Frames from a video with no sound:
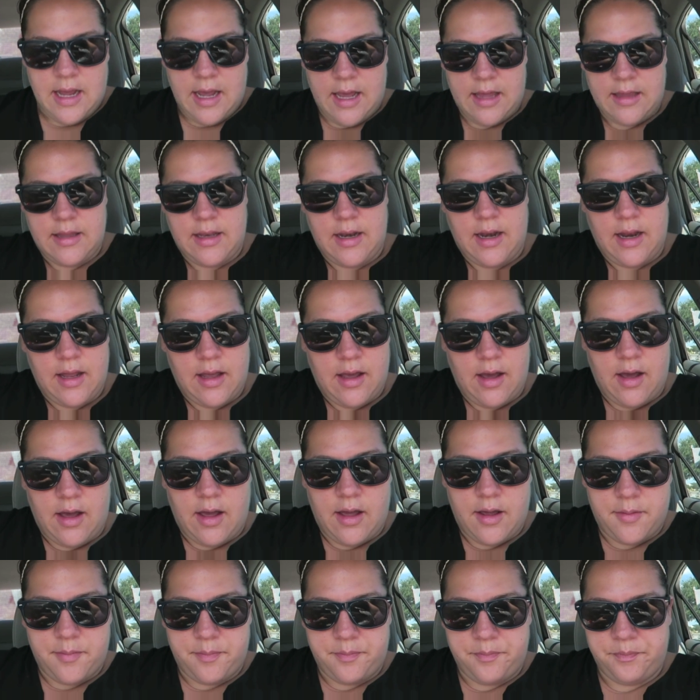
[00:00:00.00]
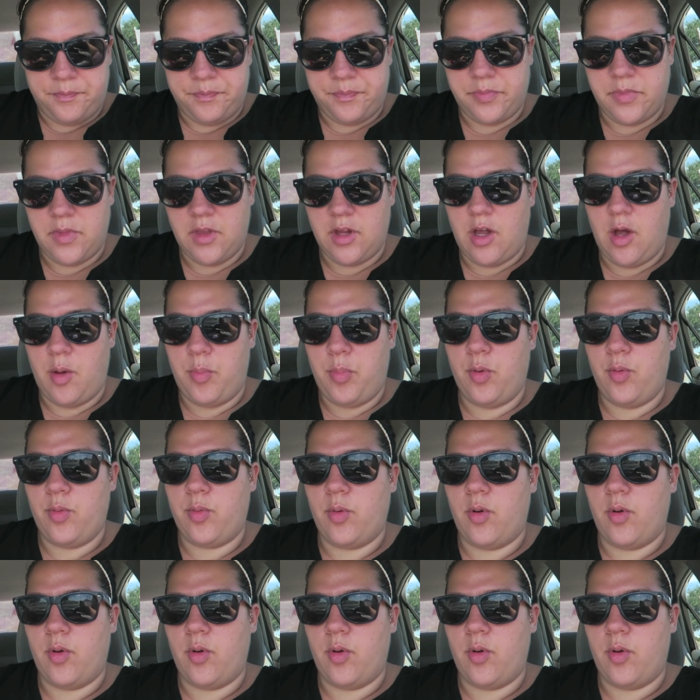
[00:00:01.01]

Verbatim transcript: And then I got a couple